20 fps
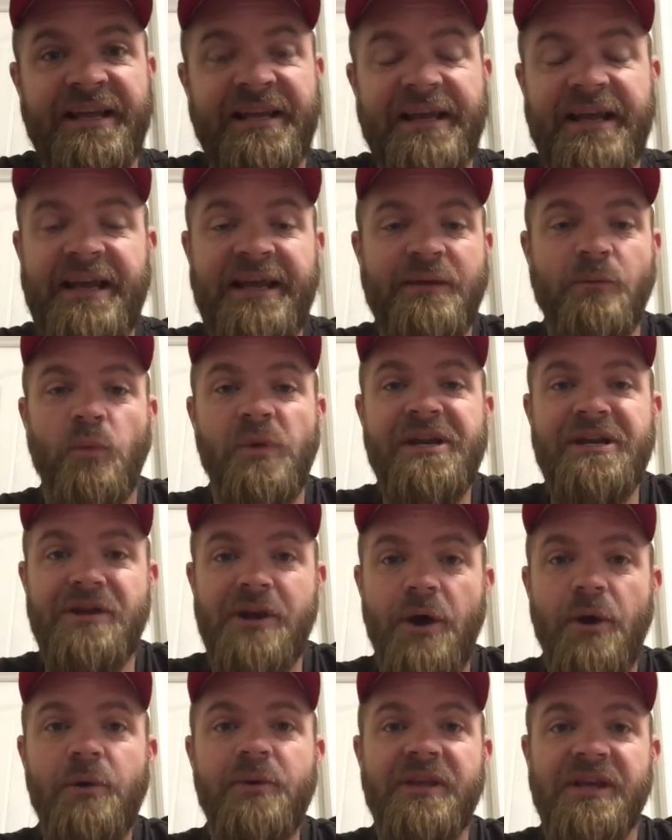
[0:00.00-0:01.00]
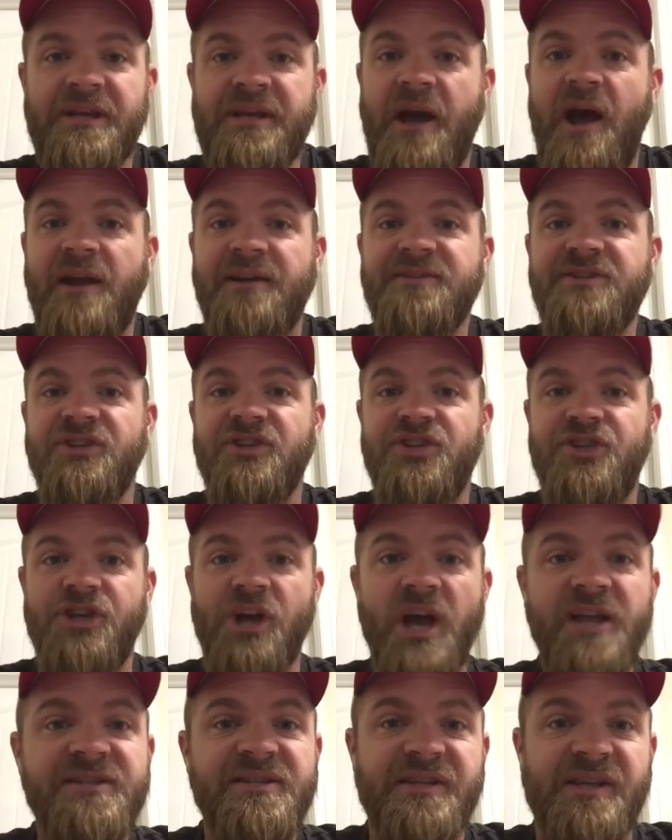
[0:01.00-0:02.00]
And, and, we know that God is a
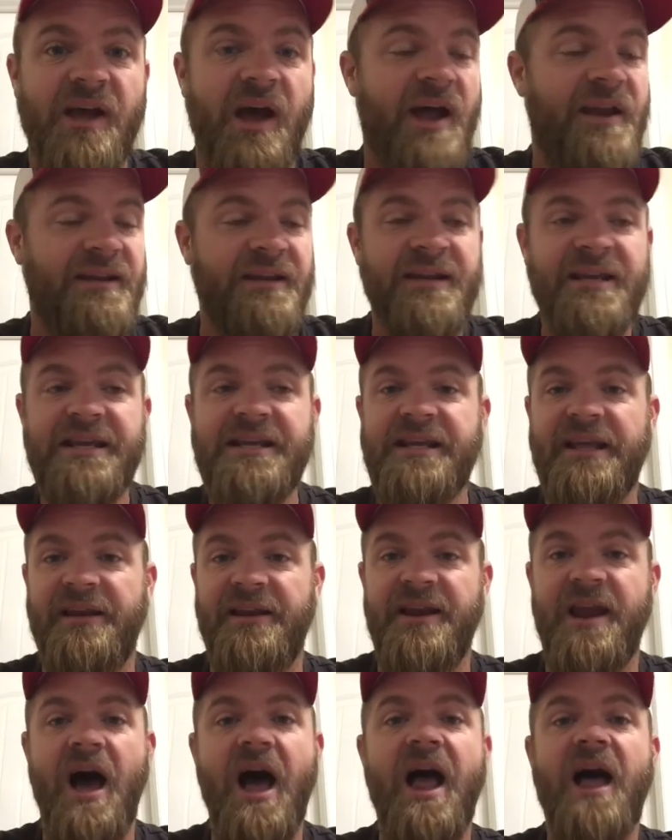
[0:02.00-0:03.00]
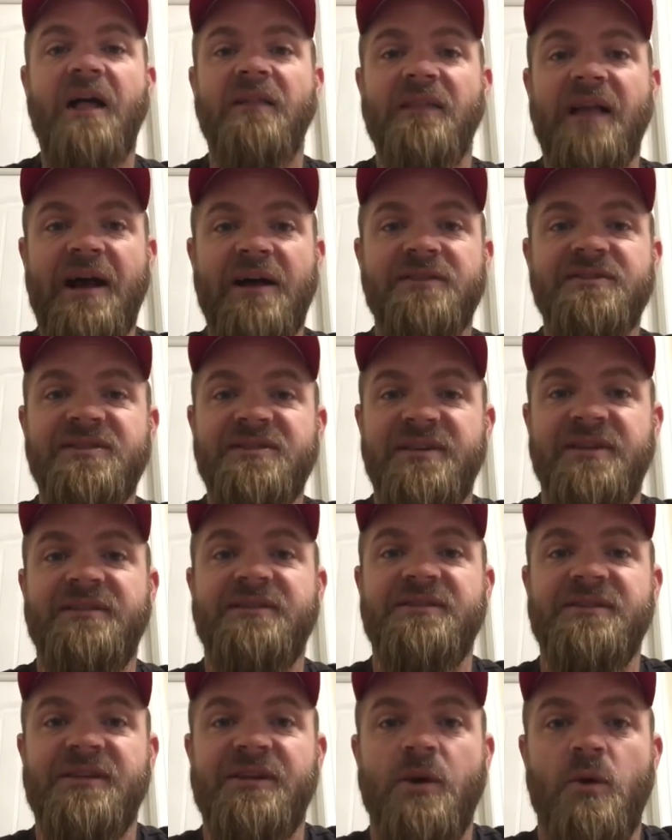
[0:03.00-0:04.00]
just God and He cannot allow
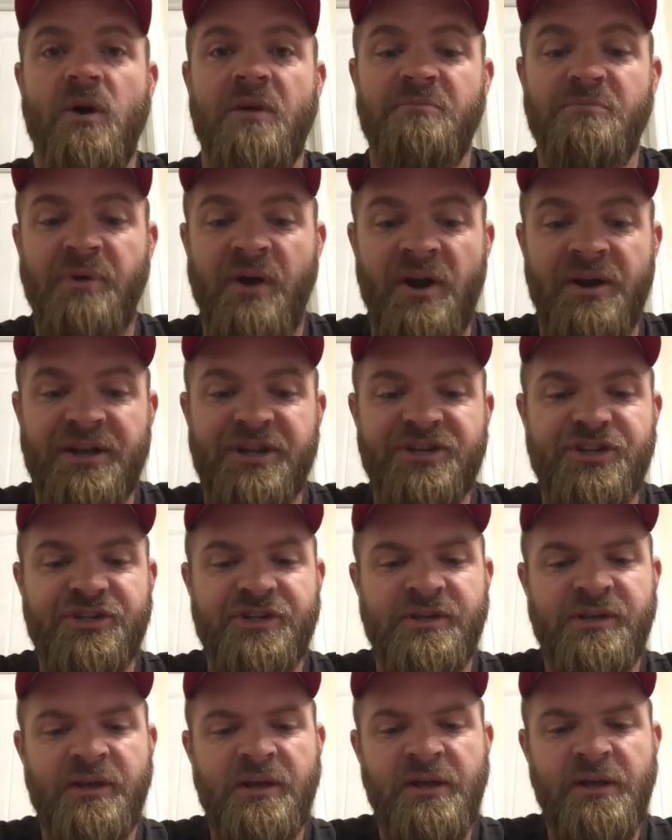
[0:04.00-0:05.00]
sin to go unpunished.